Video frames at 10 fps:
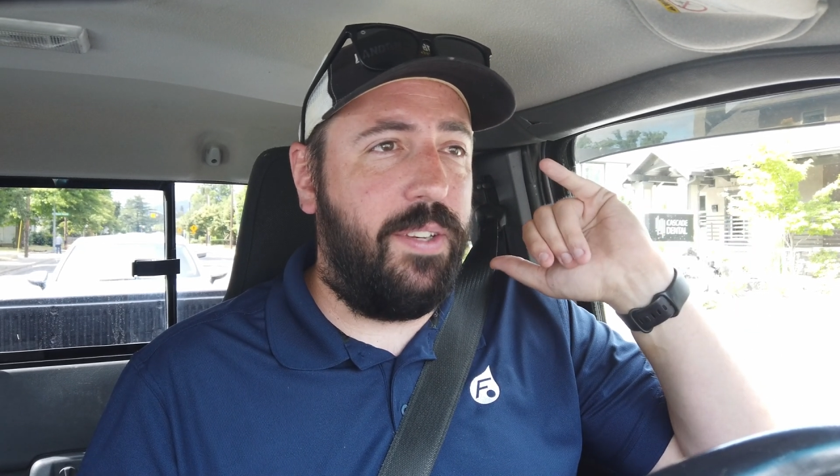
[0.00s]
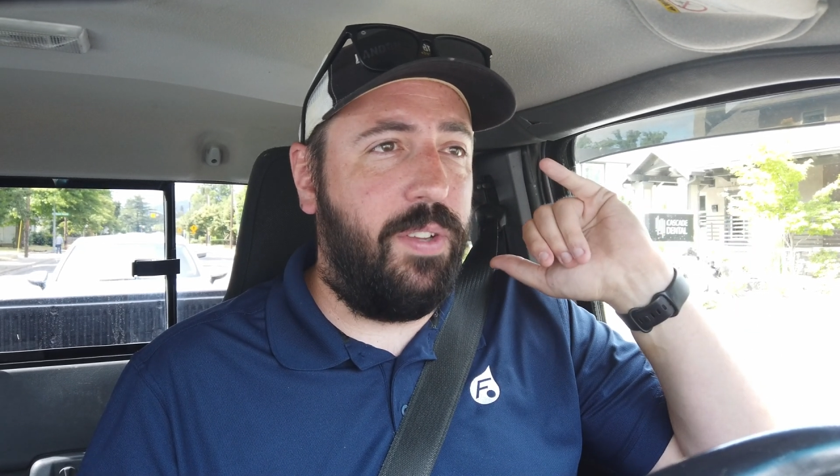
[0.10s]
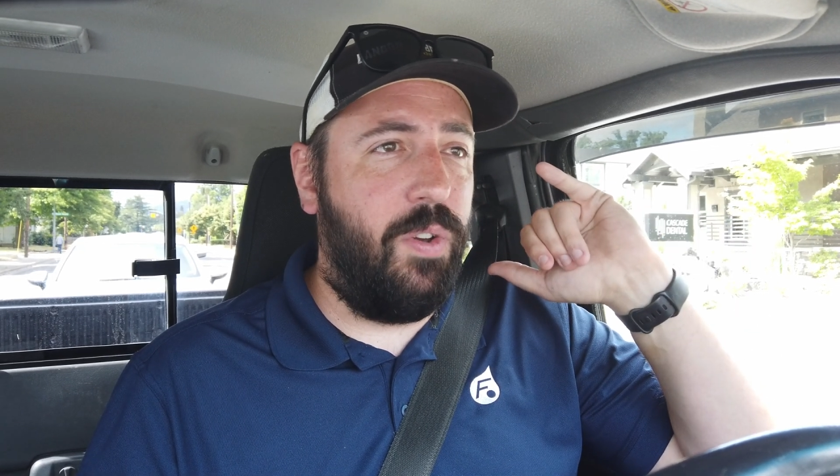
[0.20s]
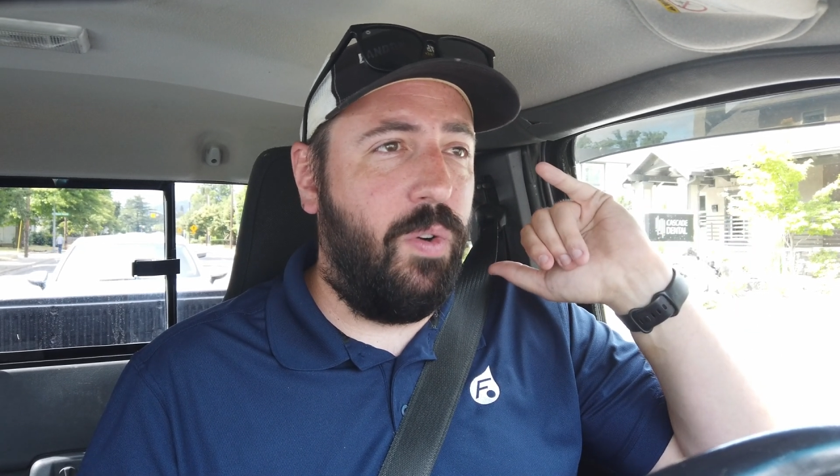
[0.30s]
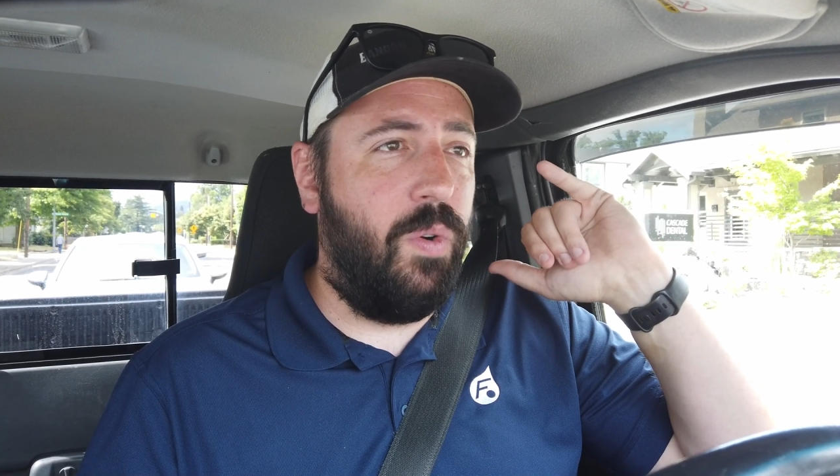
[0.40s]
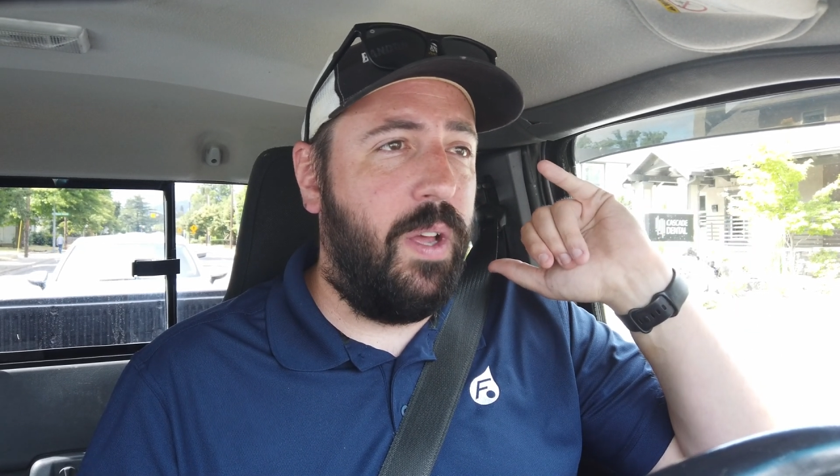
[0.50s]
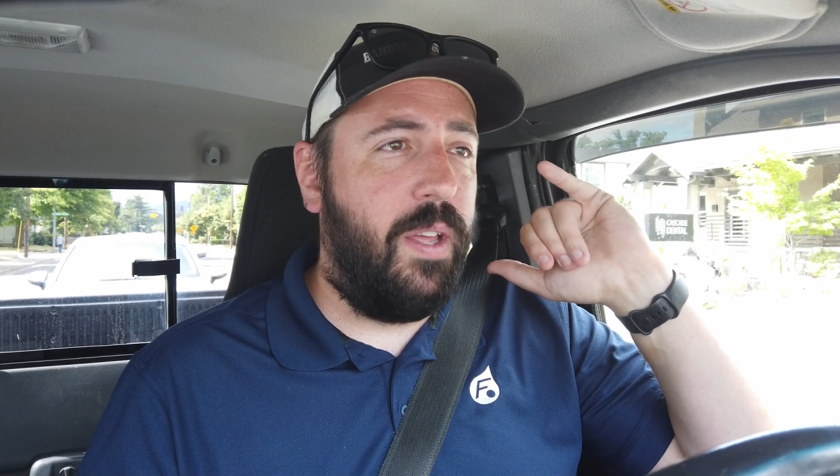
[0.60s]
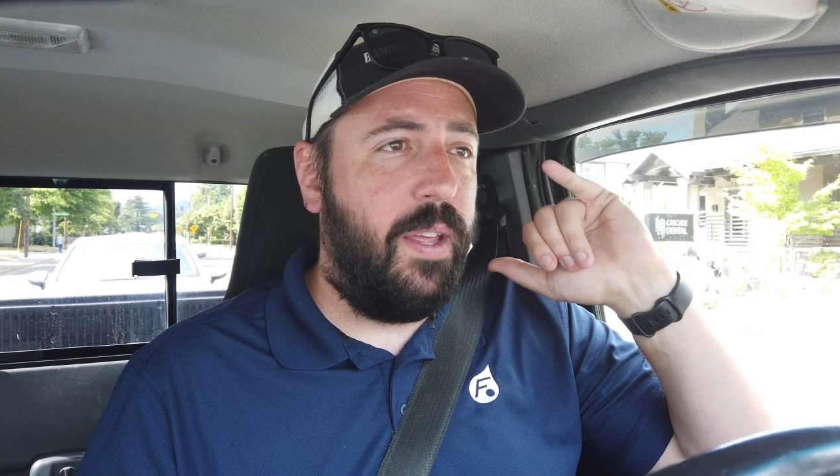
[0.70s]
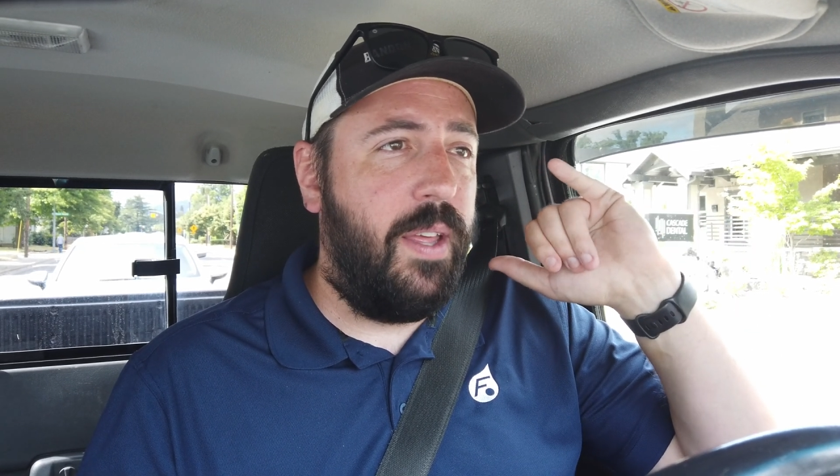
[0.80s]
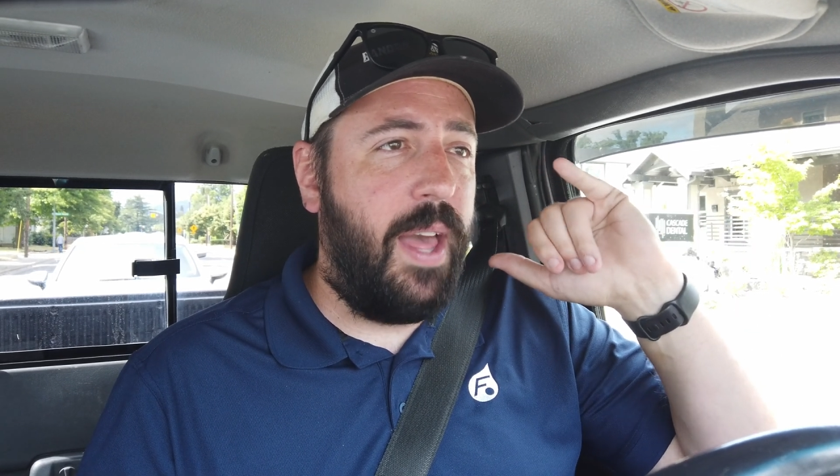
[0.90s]
into
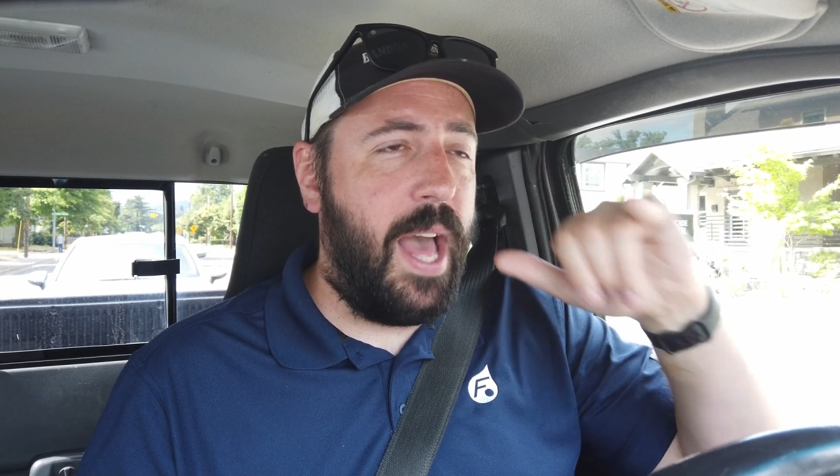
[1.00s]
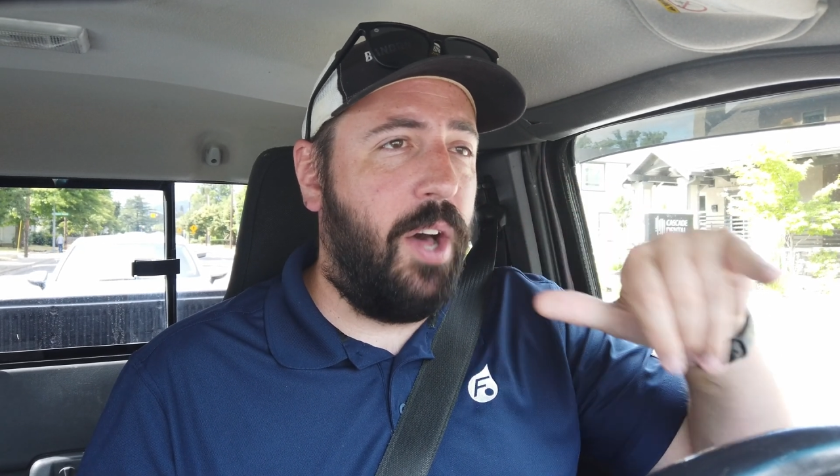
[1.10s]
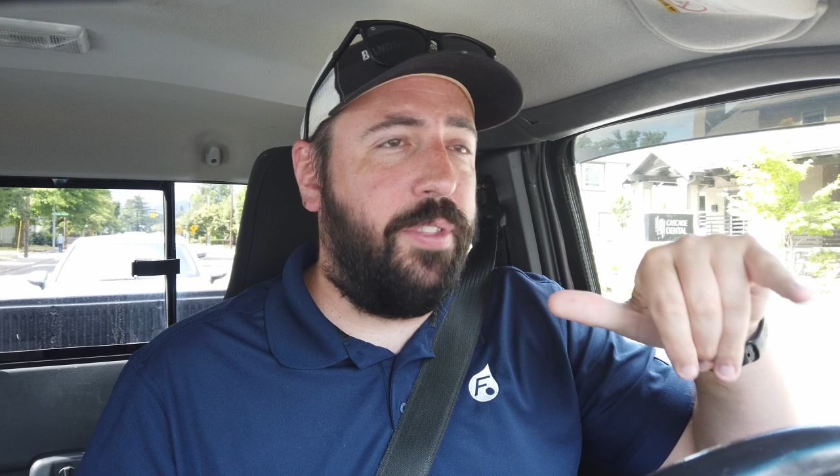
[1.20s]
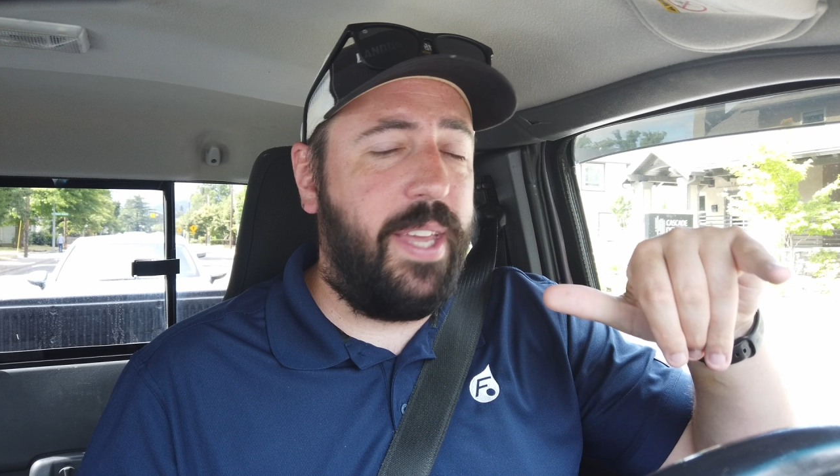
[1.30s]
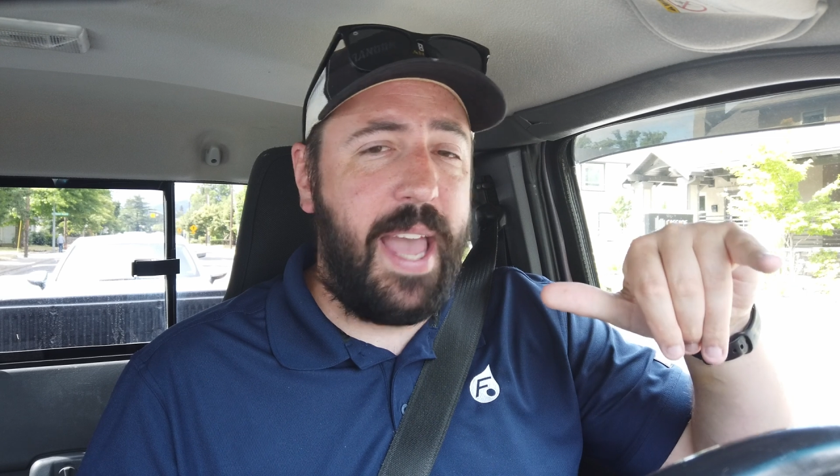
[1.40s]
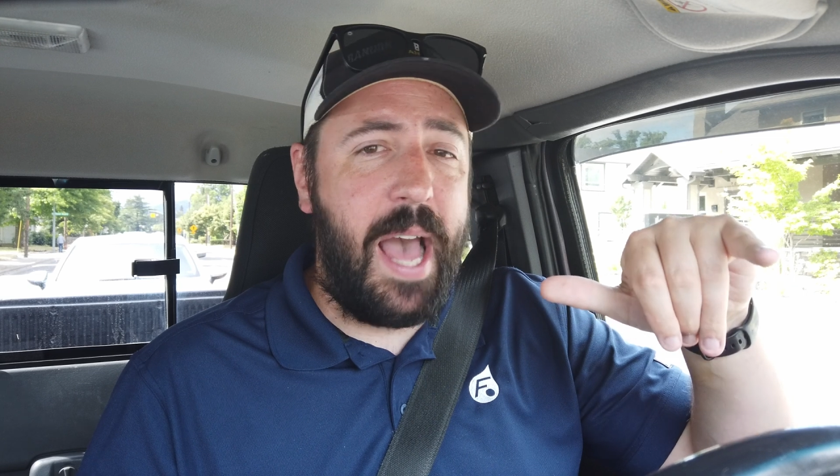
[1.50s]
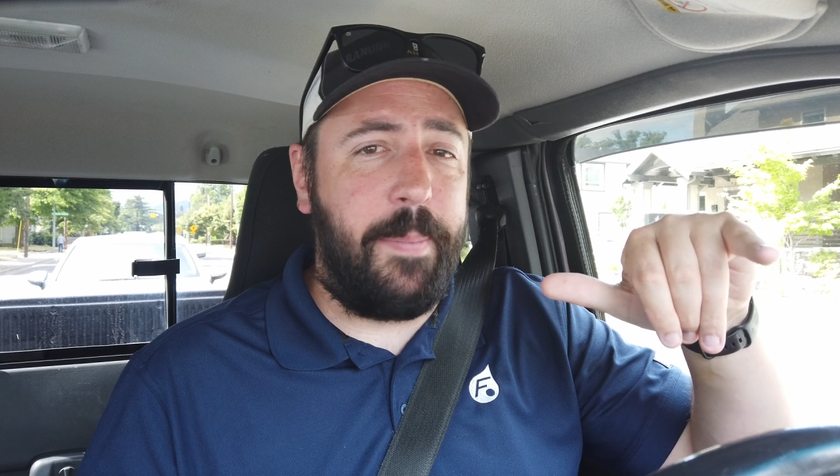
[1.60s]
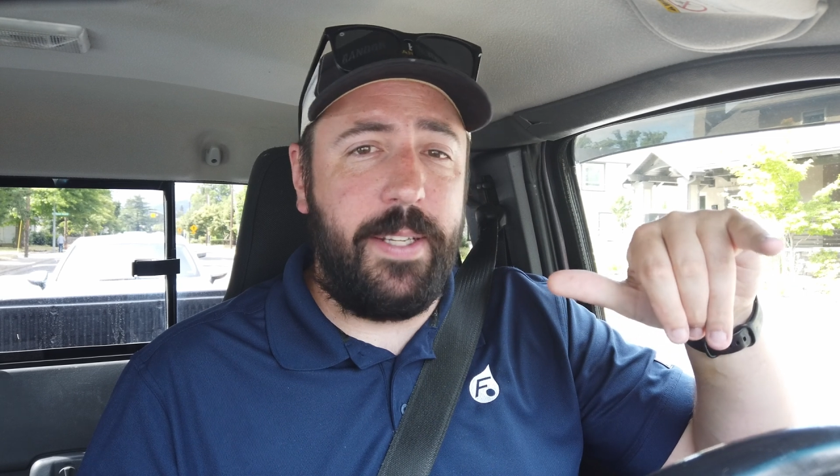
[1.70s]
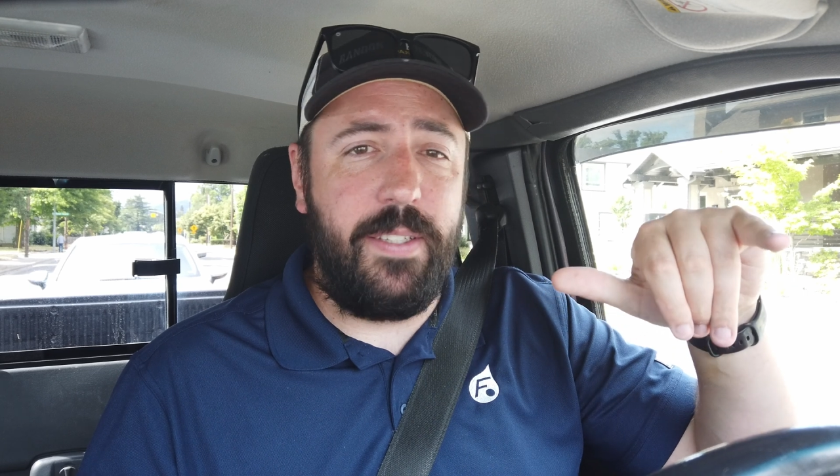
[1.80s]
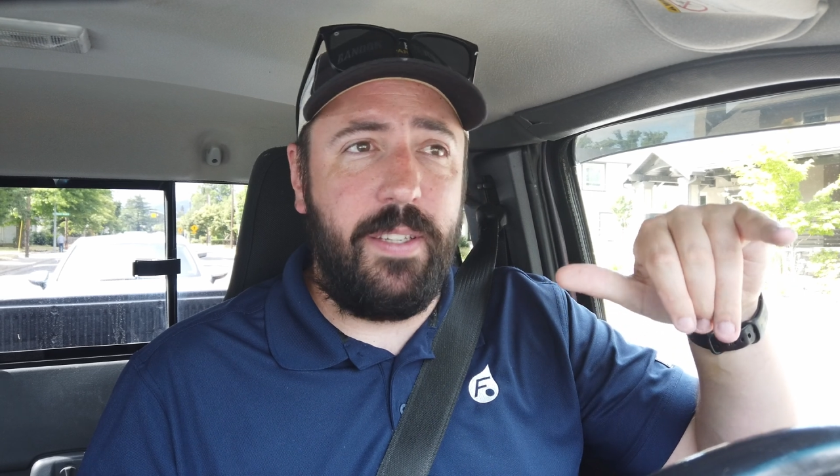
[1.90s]
healthy
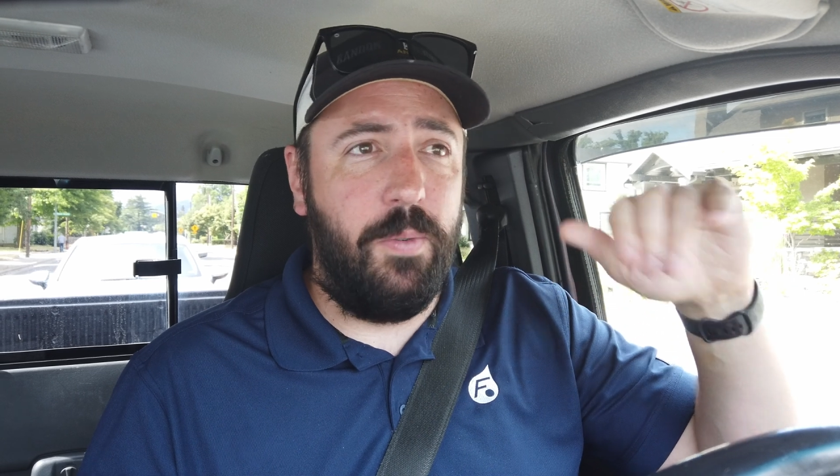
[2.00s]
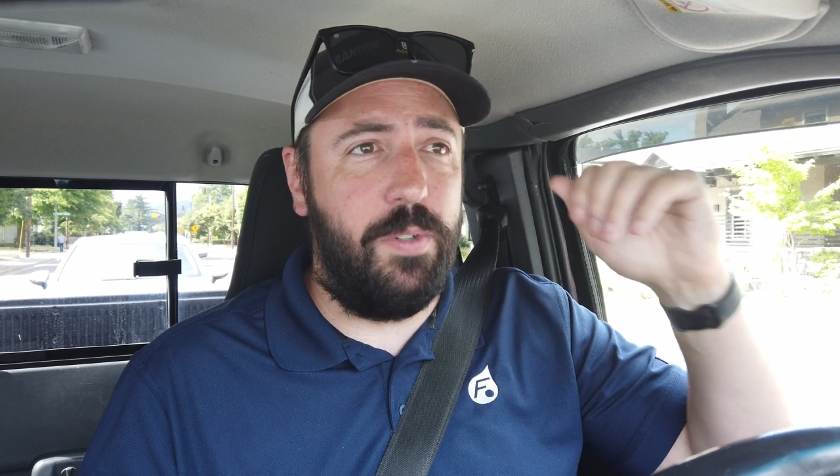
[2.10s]
habits.